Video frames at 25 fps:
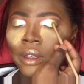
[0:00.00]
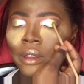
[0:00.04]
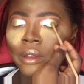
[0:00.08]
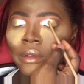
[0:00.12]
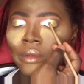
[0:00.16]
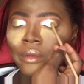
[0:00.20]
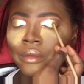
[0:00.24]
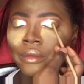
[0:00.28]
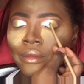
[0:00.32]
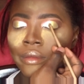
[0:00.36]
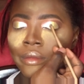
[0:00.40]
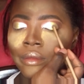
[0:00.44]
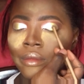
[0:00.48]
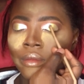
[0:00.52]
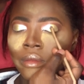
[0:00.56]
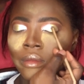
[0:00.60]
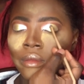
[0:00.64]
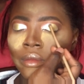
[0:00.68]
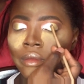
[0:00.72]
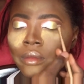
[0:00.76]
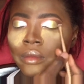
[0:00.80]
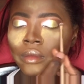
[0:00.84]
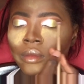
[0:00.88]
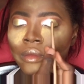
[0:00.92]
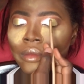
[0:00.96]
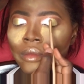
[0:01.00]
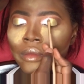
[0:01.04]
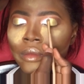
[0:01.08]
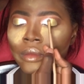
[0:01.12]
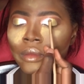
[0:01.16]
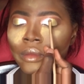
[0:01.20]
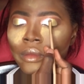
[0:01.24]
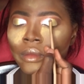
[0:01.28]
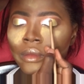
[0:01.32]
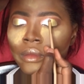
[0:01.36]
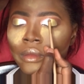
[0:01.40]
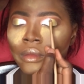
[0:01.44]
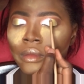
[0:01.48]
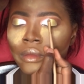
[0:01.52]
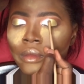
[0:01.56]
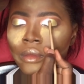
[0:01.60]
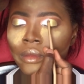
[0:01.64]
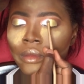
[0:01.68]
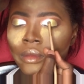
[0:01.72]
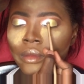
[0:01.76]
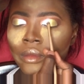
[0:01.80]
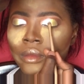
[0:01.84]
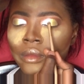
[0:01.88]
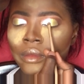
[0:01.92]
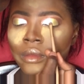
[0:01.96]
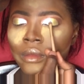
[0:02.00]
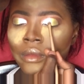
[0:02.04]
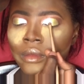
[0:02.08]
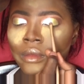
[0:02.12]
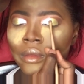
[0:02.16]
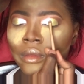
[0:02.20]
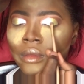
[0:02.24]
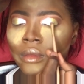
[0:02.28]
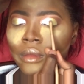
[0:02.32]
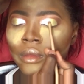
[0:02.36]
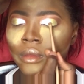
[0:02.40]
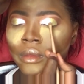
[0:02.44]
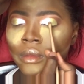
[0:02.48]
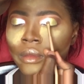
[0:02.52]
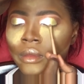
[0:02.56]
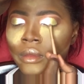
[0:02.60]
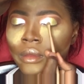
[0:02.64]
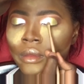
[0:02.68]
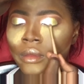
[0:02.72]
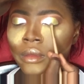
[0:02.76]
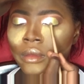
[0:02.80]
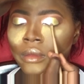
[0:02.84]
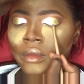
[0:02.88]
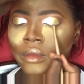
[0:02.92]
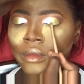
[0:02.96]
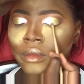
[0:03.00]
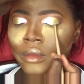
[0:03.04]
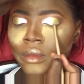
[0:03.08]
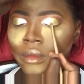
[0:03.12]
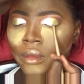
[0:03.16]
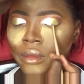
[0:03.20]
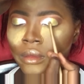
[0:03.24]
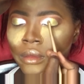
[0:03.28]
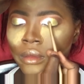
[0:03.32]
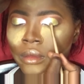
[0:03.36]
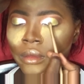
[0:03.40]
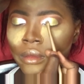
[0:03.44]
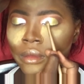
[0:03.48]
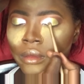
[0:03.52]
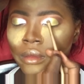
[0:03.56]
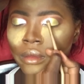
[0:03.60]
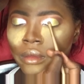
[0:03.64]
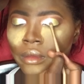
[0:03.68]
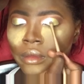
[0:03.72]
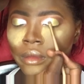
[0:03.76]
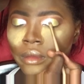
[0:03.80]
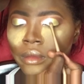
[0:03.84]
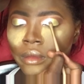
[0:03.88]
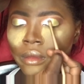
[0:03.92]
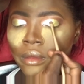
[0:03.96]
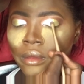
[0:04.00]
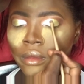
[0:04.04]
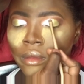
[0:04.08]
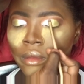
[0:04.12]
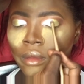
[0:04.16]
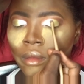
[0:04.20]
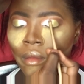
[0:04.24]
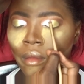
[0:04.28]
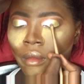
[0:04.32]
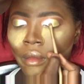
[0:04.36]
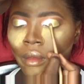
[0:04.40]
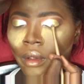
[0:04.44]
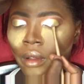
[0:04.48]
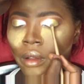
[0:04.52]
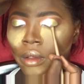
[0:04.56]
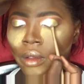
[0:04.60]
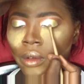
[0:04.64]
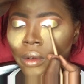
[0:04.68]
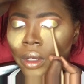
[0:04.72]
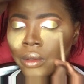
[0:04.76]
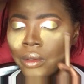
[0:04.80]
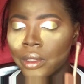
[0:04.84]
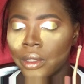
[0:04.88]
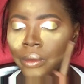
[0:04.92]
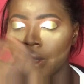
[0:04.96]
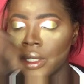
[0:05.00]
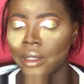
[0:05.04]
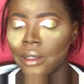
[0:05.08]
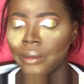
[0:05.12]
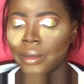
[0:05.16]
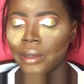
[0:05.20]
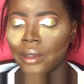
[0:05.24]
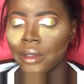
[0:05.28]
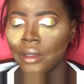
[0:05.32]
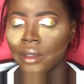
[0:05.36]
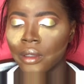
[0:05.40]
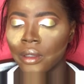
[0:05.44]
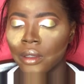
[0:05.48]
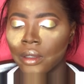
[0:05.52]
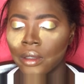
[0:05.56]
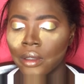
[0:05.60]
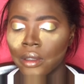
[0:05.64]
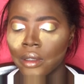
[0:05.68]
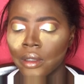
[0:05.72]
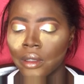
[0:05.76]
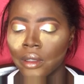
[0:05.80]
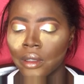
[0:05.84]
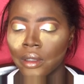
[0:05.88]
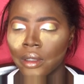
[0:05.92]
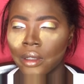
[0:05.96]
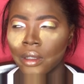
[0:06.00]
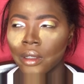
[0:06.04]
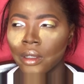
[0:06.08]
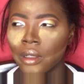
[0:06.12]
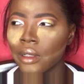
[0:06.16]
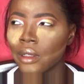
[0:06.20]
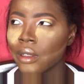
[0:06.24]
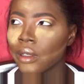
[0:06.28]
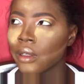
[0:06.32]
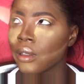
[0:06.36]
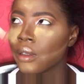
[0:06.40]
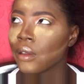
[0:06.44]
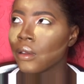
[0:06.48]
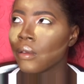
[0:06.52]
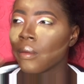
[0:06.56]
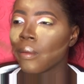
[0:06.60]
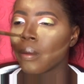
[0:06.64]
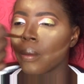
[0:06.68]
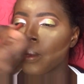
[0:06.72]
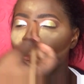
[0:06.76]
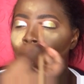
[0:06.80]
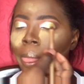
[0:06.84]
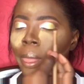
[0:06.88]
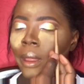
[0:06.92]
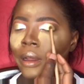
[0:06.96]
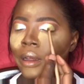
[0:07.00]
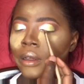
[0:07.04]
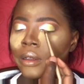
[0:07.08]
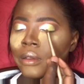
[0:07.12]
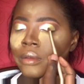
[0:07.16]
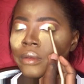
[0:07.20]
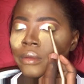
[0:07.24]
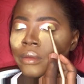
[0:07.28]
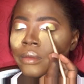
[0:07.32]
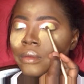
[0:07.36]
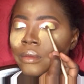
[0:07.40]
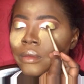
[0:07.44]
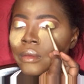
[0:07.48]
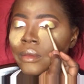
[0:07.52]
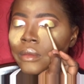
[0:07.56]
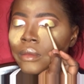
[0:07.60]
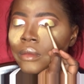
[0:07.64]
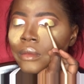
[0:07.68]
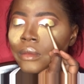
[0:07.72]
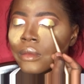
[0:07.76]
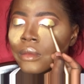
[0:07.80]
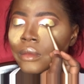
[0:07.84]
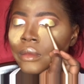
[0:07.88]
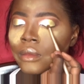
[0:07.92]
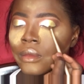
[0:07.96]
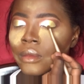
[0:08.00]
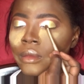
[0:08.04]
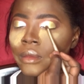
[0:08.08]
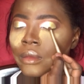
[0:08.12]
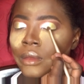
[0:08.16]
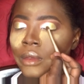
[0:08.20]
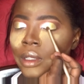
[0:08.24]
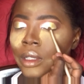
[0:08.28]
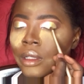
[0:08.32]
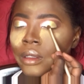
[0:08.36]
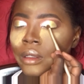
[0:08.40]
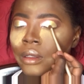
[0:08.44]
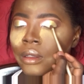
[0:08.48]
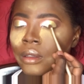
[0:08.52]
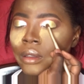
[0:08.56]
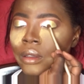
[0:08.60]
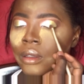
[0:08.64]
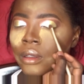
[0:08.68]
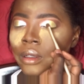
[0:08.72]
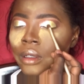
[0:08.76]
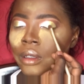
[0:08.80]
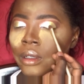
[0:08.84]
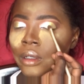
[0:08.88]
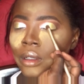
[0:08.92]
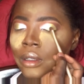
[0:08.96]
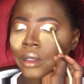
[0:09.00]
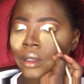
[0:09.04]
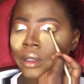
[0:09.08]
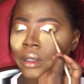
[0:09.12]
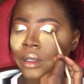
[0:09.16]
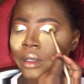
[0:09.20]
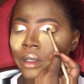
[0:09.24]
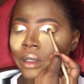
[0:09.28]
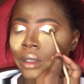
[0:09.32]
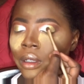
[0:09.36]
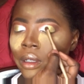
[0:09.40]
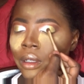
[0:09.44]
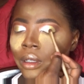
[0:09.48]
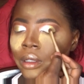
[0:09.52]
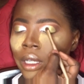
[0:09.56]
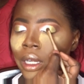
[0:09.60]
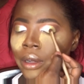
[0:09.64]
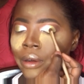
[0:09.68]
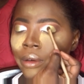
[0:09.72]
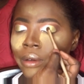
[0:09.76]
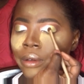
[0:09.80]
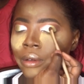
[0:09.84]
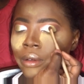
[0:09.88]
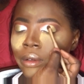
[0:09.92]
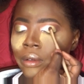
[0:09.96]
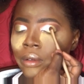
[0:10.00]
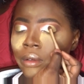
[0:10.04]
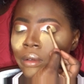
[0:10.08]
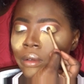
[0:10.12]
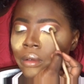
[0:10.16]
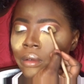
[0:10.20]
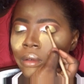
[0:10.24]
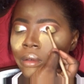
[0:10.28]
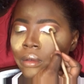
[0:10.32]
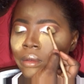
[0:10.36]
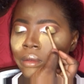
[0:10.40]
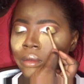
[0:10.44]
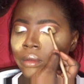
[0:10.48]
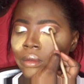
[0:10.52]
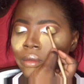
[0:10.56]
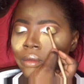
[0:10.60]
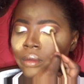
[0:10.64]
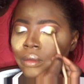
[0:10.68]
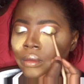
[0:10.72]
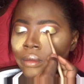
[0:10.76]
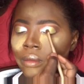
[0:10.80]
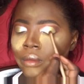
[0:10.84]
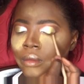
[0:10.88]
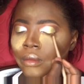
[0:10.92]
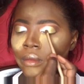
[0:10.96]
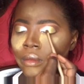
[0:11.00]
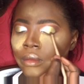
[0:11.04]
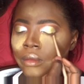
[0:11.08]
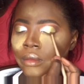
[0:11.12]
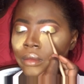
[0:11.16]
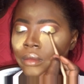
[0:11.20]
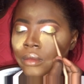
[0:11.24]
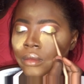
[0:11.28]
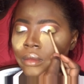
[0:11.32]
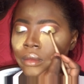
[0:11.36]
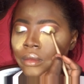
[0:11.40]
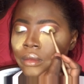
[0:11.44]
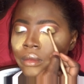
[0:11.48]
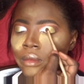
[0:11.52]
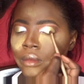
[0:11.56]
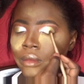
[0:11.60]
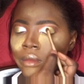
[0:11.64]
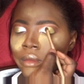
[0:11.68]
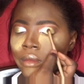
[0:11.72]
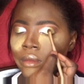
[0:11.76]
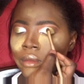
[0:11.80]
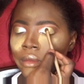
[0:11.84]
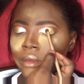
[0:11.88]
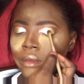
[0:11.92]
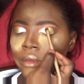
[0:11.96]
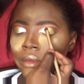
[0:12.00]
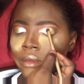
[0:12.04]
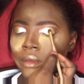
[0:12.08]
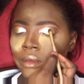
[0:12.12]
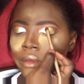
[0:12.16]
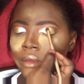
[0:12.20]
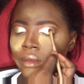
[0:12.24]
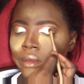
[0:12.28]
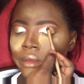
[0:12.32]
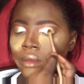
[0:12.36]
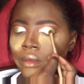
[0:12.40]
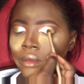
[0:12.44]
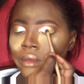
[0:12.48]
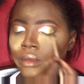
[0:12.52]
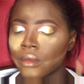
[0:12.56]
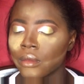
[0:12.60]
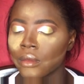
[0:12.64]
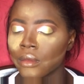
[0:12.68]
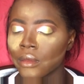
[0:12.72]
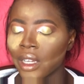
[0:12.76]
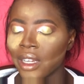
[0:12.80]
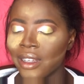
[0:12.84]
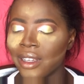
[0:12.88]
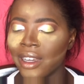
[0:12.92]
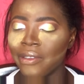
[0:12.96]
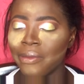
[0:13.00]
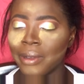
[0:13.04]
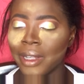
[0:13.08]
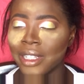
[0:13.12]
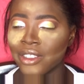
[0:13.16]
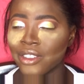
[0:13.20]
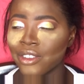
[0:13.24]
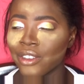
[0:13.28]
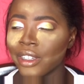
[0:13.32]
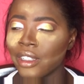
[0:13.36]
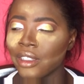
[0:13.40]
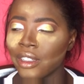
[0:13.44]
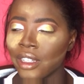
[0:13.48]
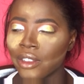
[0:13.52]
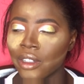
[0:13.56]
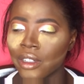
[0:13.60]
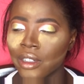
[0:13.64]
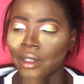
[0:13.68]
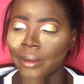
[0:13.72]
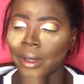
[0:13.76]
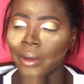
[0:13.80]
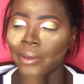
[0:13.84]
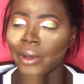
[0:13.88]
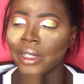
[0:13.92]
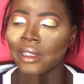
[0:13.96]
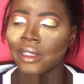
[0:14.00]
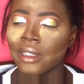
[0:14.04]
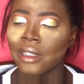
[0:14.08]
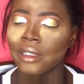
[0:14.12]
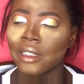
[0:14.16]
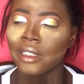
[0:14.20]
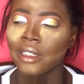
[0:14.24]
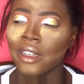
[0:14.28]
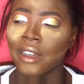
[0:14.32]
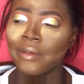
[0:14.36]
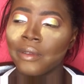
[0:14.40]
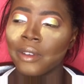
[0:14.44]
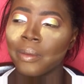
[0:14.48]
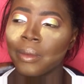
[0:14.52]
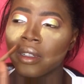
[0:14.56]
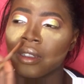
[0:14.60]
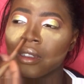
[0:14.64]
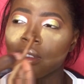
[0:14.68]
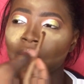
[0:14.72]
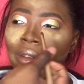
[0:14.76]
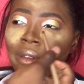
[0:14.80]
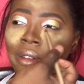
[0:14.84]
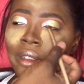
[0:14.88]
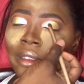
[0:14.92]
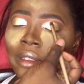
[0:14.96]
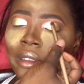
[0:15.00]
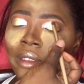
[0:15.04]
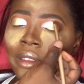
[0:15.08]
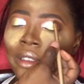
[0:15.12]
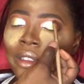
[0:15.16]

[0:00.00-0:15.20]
and then the line that demarcated the black, the gold and white shadow, I'm using my brush to blend that line off so that there's no appearance of any demarcation or ash line.